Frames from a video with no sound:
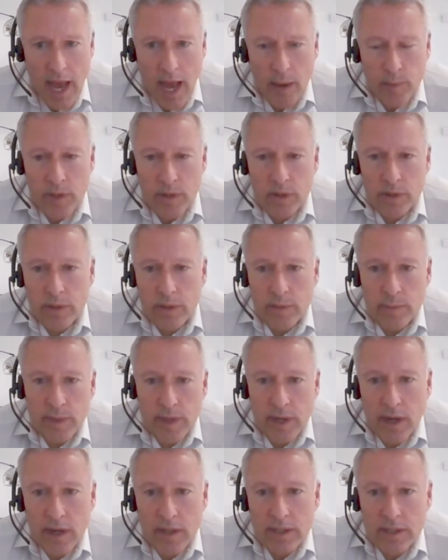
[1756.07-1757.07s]
And
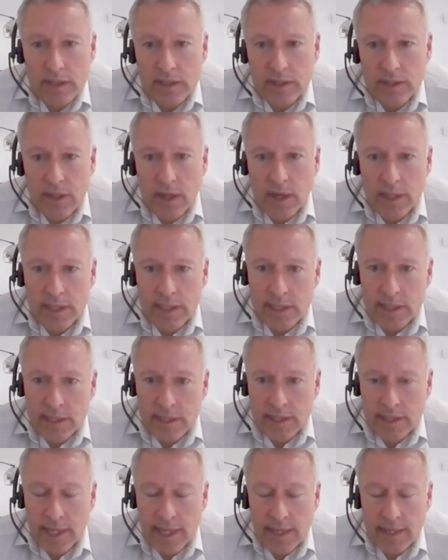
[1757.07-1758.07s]
we are starting to
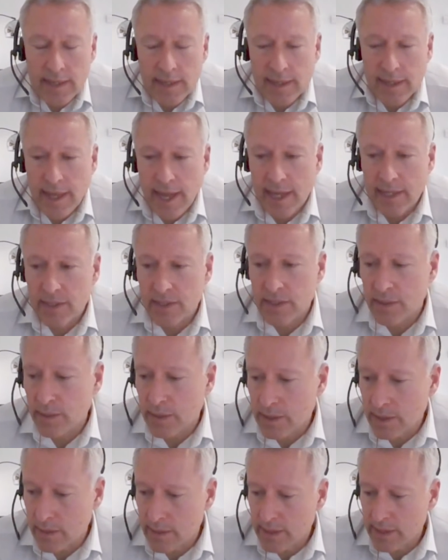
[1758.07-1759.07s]
see, Andrew
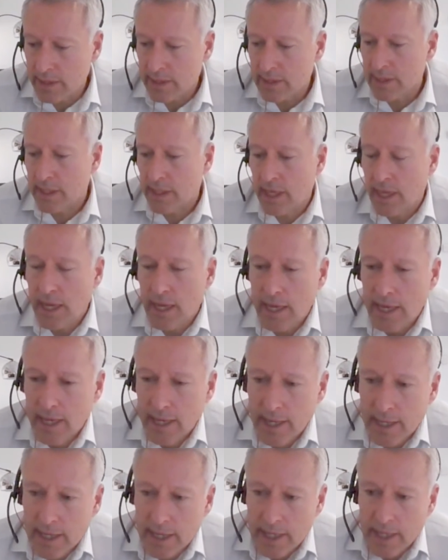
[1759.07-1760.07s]
alluded
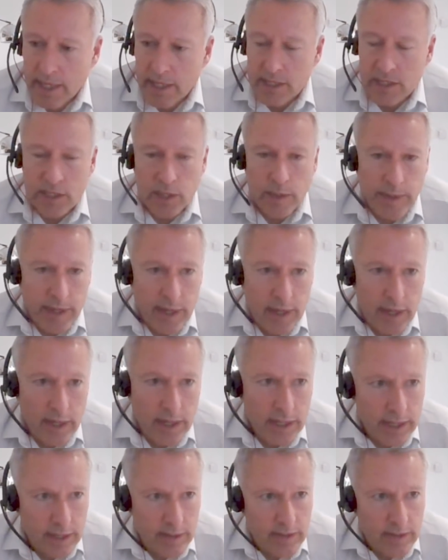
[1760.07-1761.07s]
to it
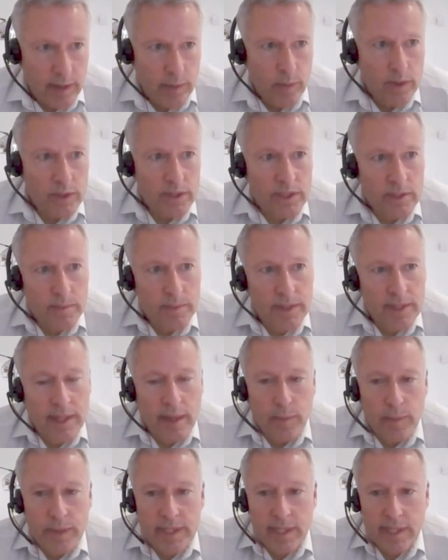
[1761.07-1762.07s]
earlier, and it was something
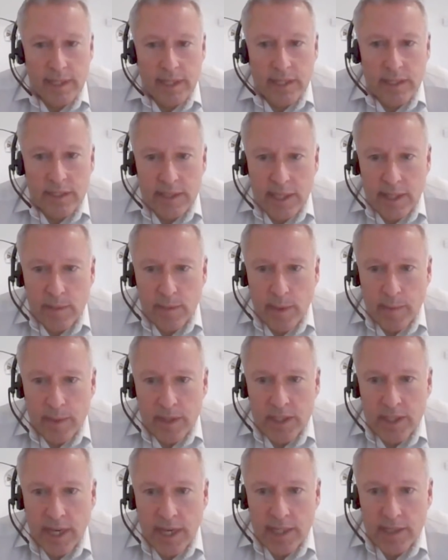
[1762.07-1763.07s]
that we did consider when we
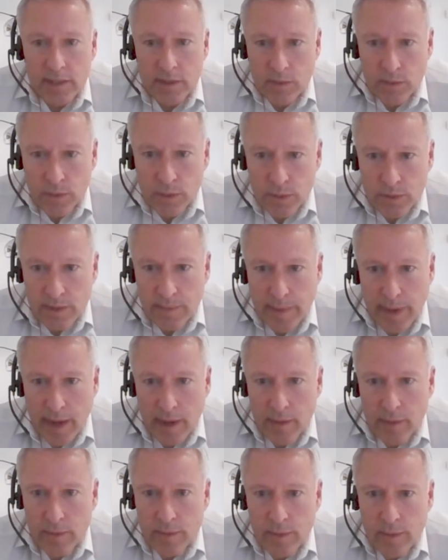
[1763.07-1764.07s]
changed the rules
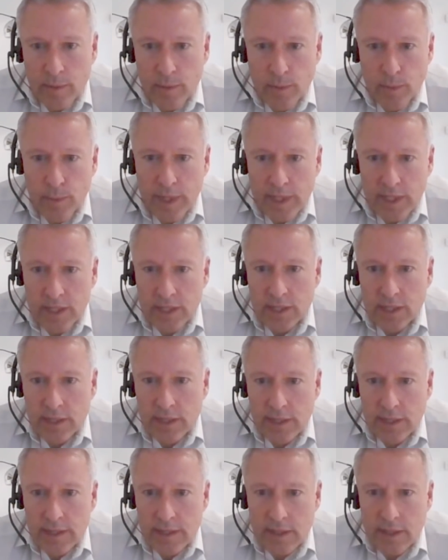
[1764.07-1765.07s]
about which